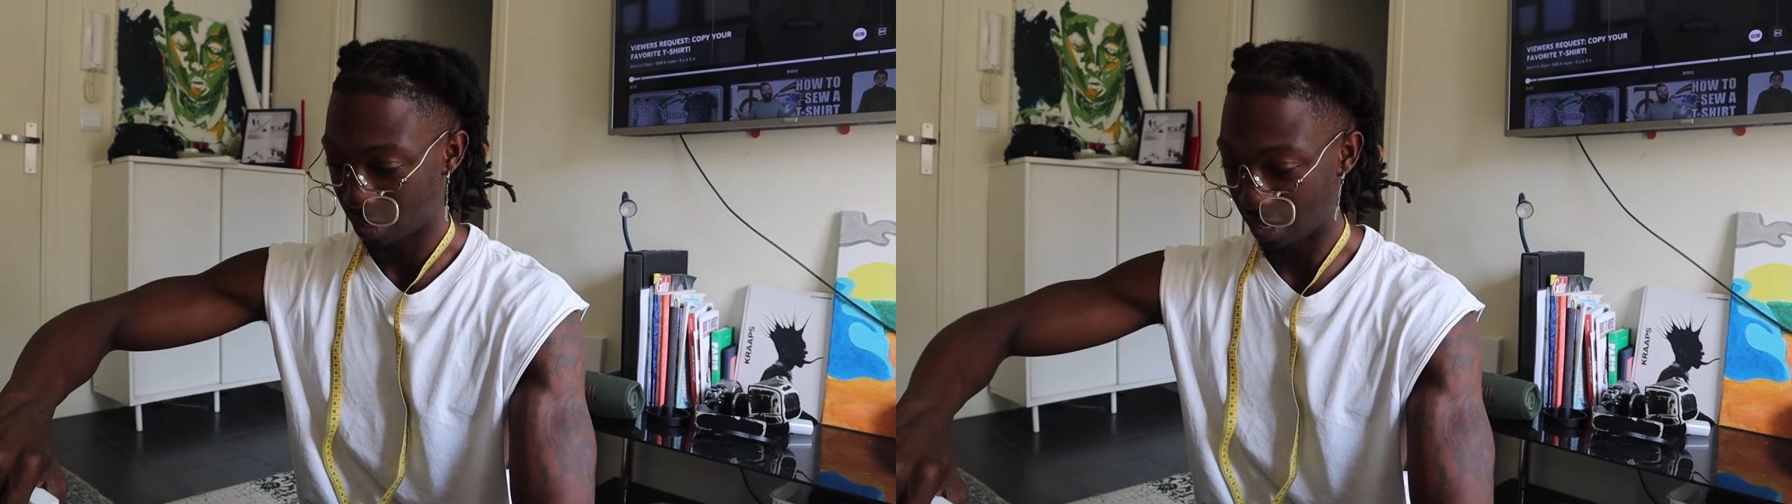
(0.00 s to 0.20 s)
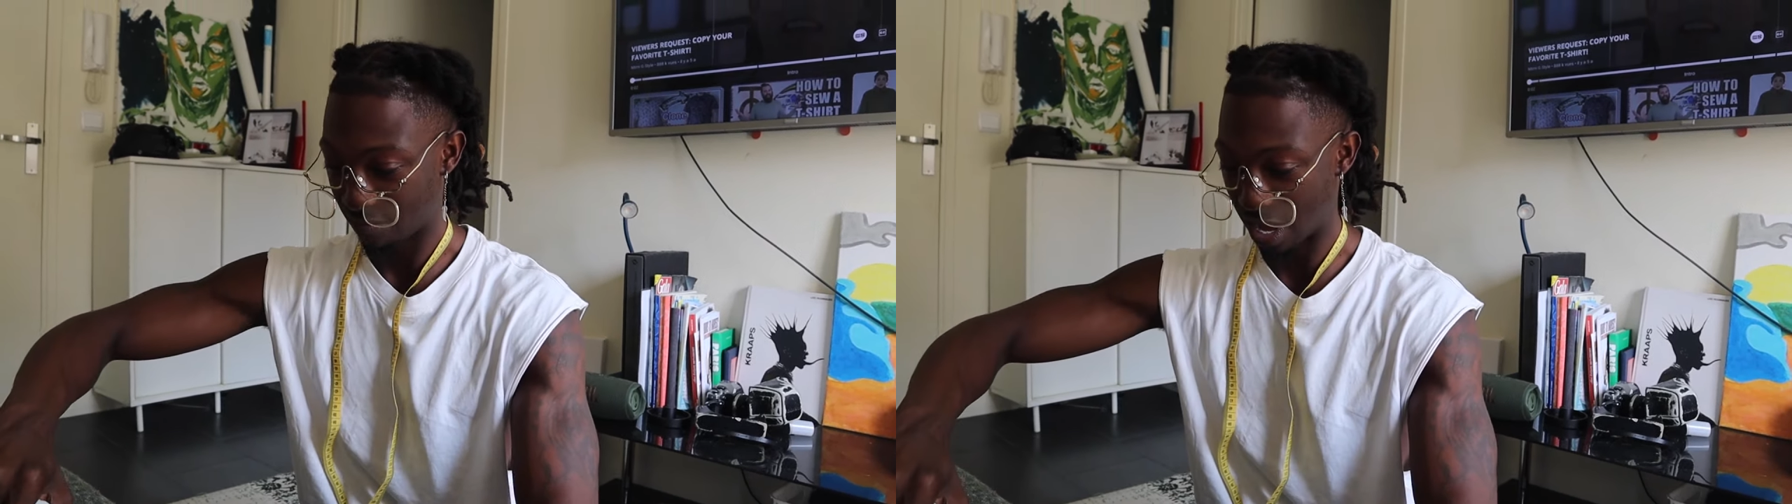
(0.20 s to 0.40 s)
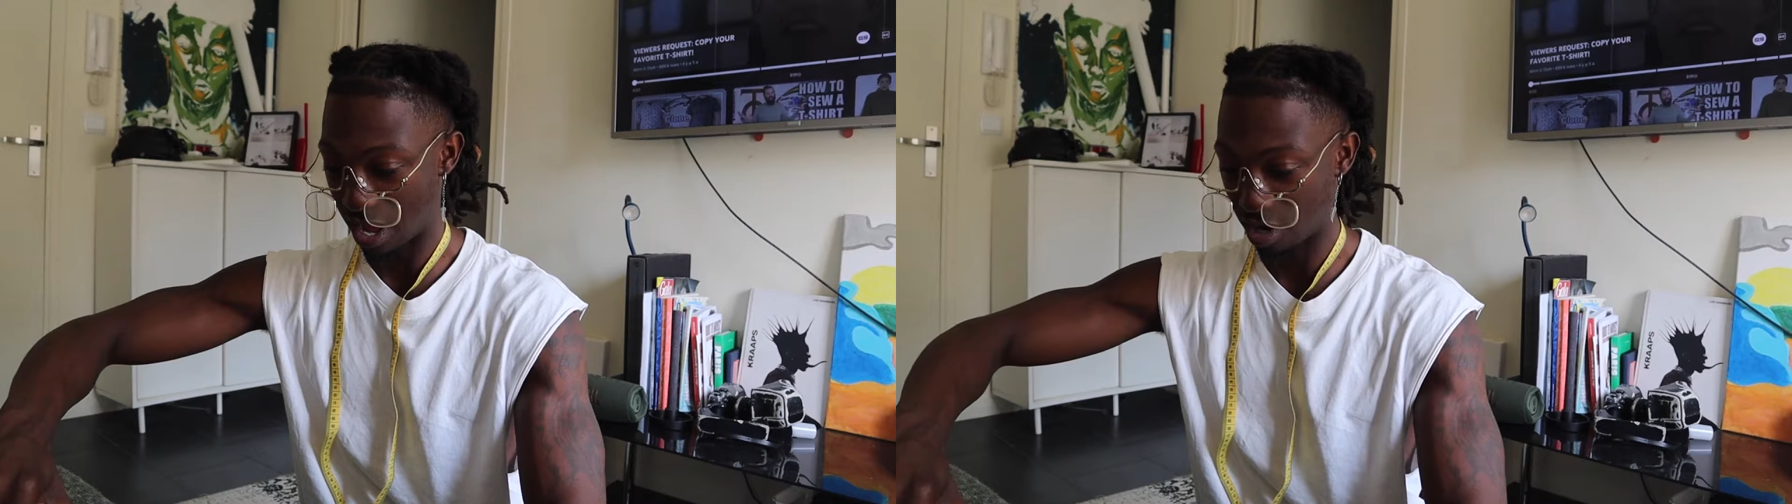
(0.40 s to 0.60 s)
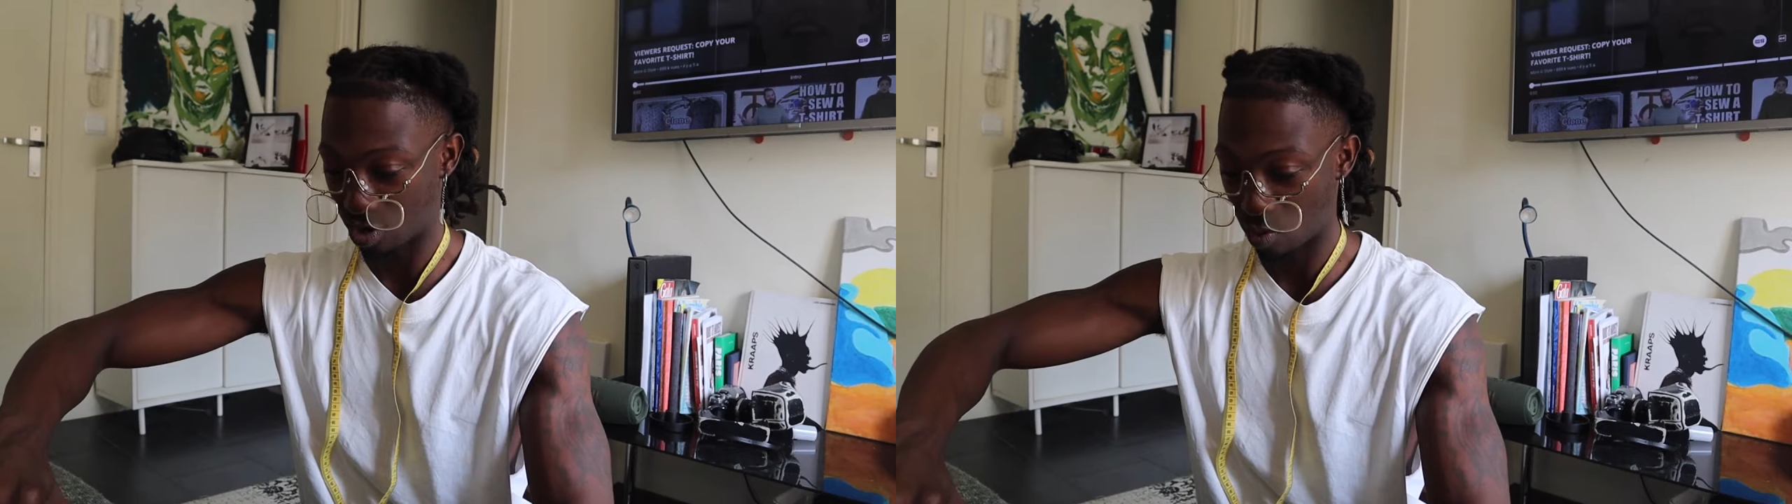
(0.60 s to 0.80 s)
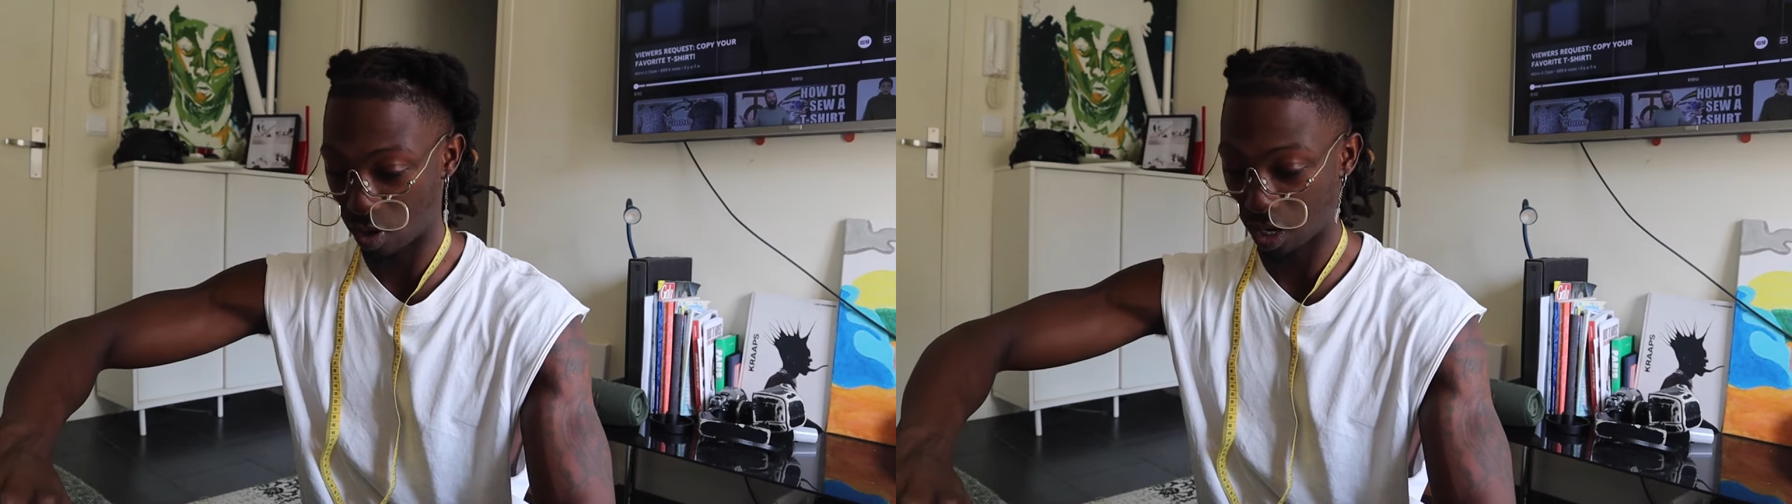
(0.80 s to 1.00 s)
if y'all
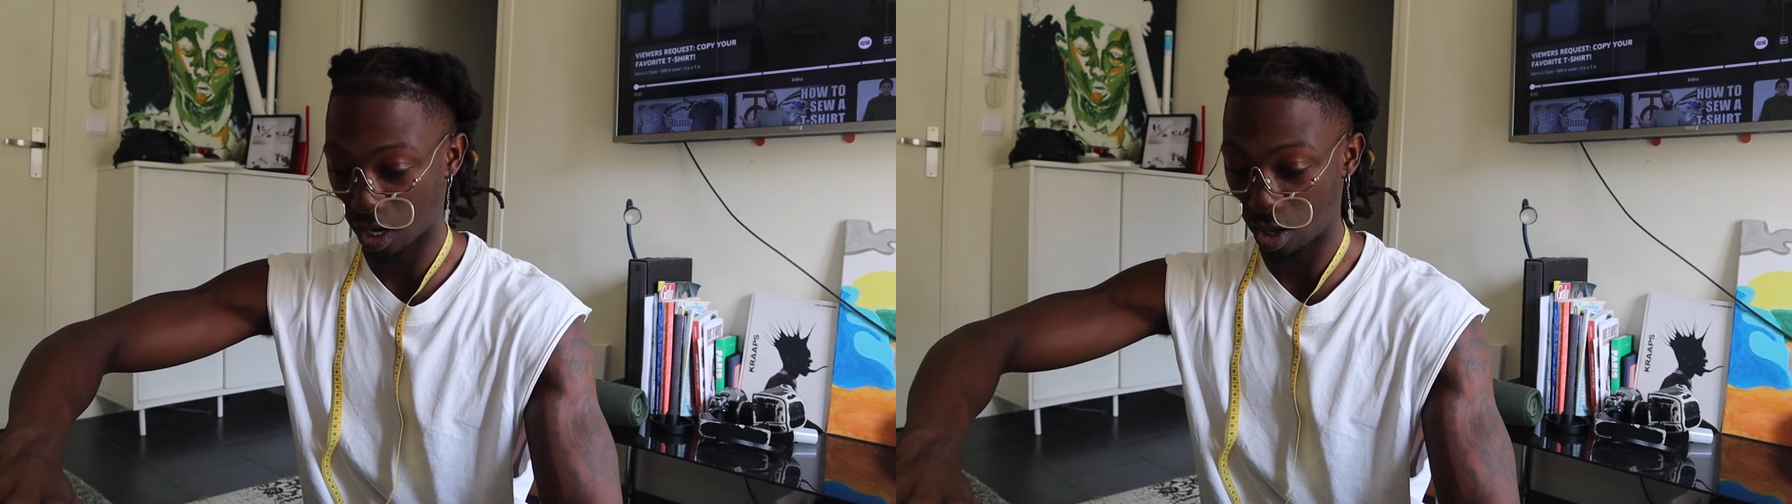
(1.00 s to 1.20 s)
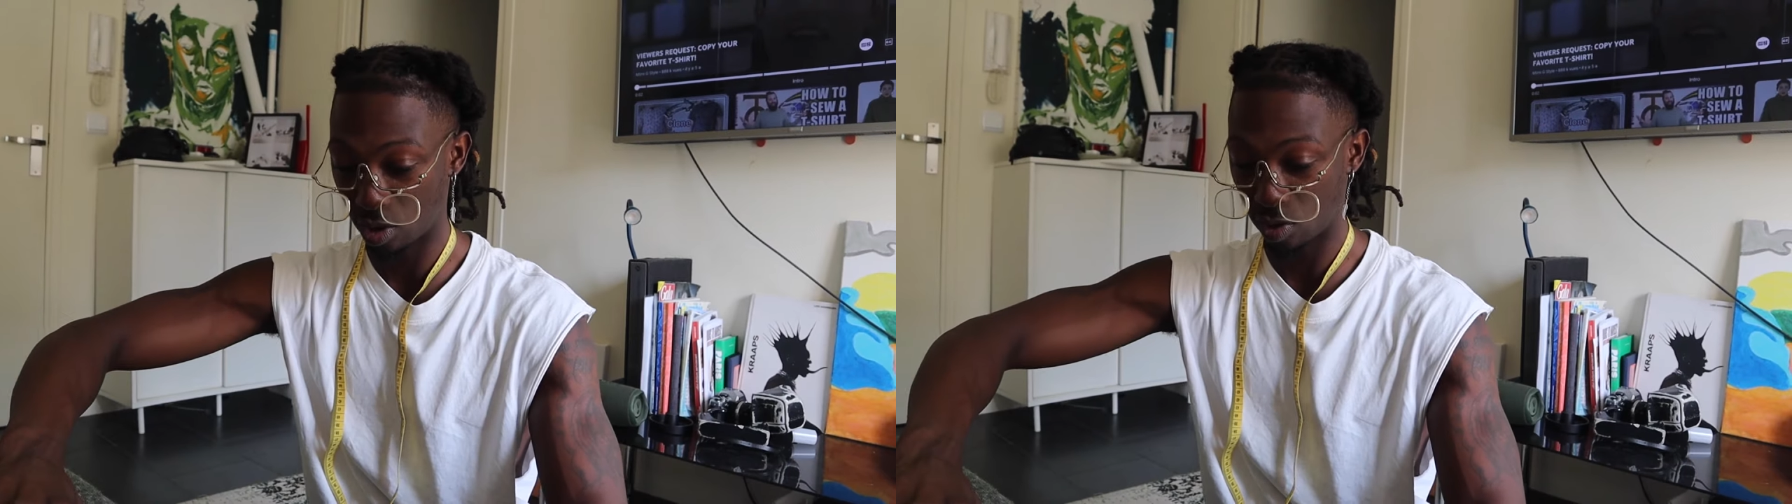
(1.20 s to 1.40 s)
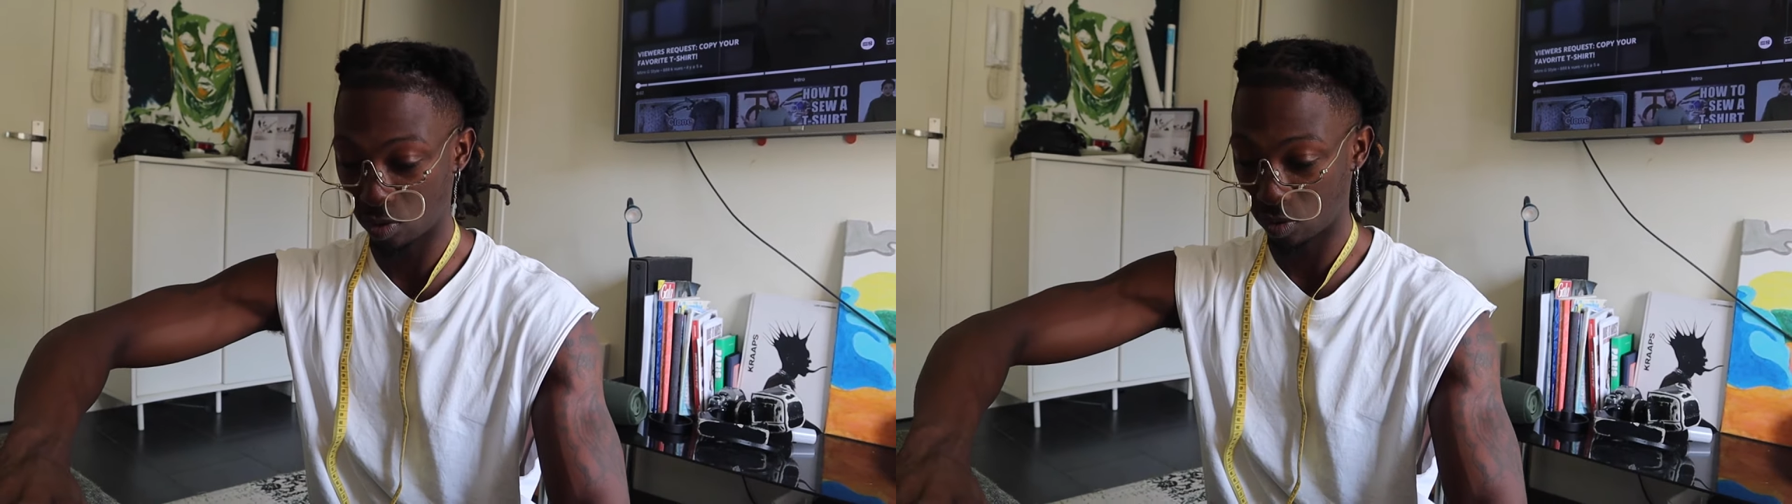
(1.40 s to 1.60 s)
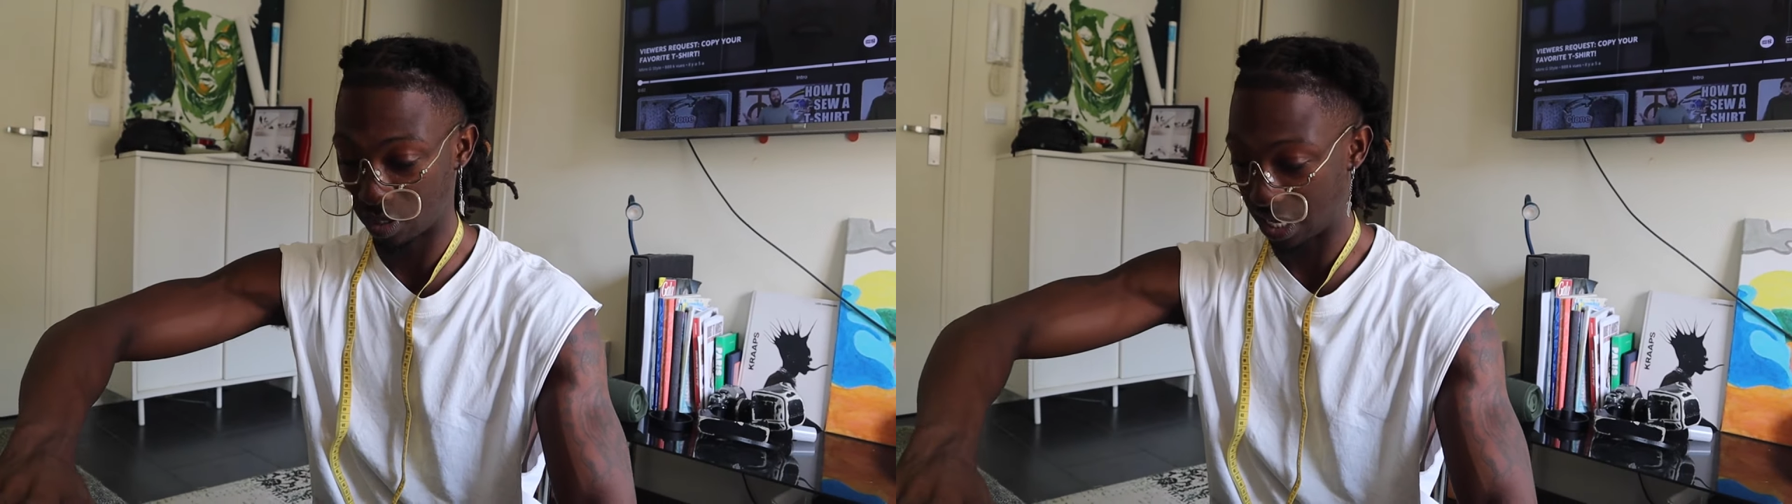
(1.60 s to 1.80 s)
doing clothes